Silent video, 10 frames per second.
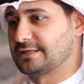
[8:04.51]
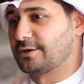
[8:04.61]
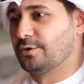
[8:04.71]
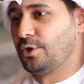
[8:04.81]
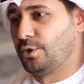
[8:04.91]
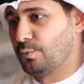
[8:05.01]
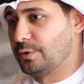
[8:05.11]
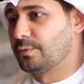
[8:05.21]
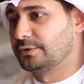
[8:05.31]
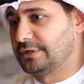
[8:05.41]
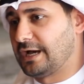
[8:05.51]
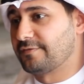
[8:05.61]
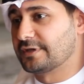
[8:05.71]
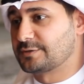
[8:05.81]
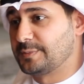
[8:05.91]
It's like we want to
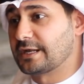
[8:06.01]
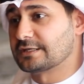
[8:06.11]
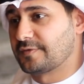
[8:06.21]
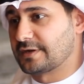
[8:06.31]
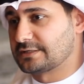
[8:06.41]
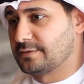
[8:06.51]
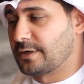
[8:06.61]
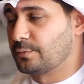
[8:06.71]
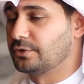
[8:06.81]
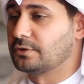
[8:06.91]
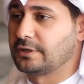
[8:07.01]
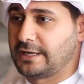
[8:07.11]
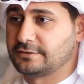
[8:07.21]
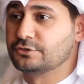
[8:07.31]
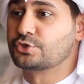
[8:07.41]
have the experience very similar. We don't
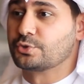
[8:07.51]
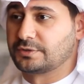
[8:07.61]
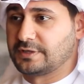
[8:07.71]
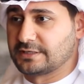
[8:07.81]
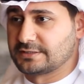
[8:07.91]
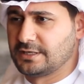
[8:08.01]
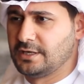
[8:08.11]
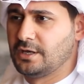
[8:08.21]
look at InsurTechs